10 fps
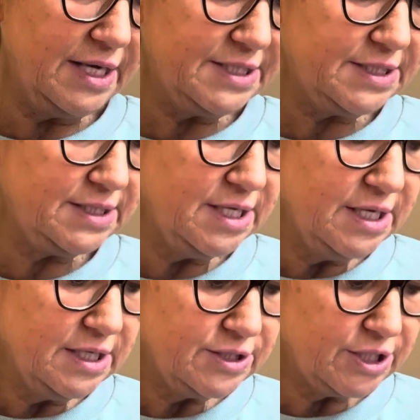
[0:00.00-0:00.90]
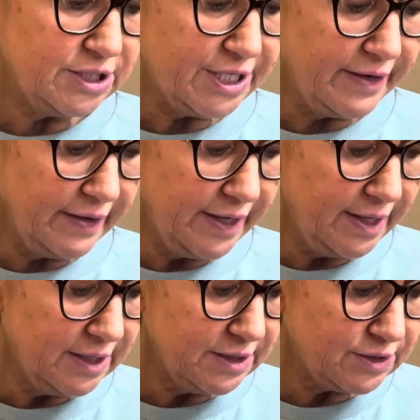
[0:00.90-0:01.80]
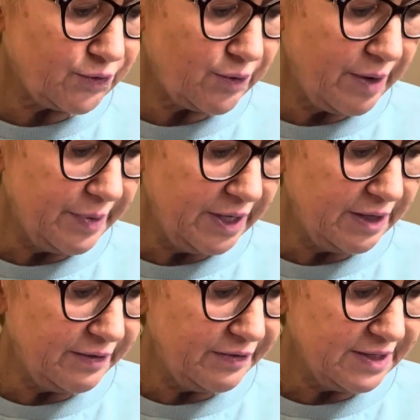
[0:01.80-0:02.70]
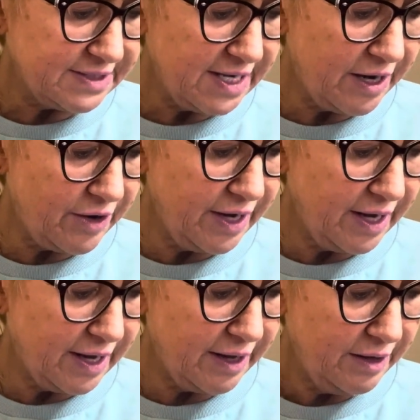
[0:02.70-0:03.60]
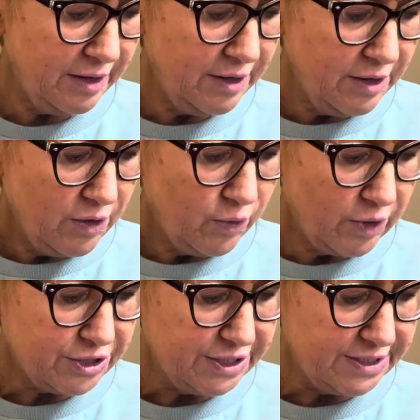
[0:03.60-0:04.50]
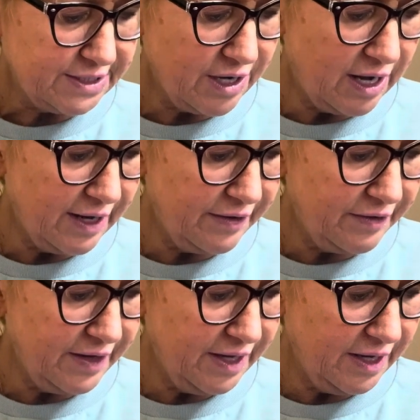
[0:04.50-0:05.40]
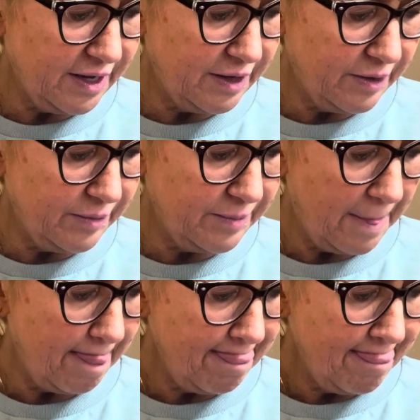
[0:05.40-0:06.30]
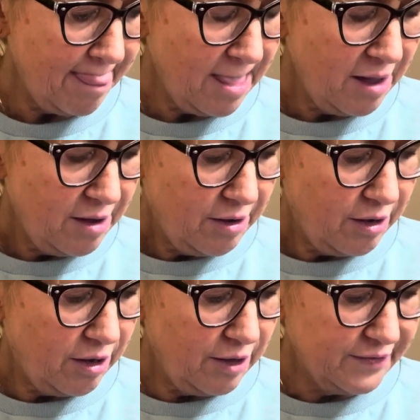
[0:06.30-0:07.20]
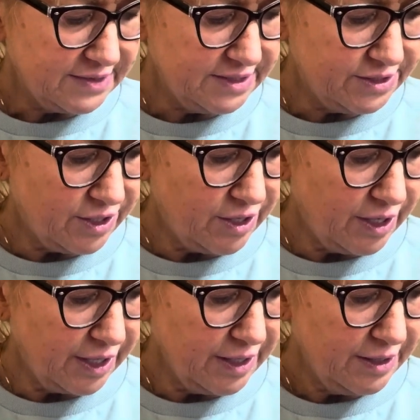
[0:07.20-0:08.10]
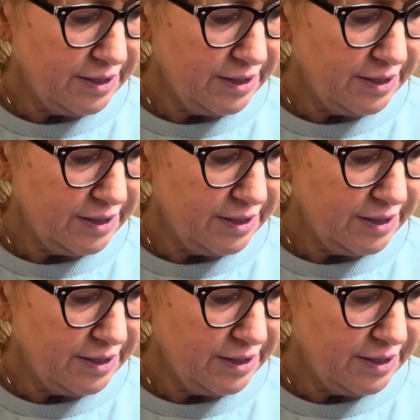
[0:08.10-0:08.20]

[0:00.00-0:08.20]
just start gently scrubbing this area where she's got the all this dark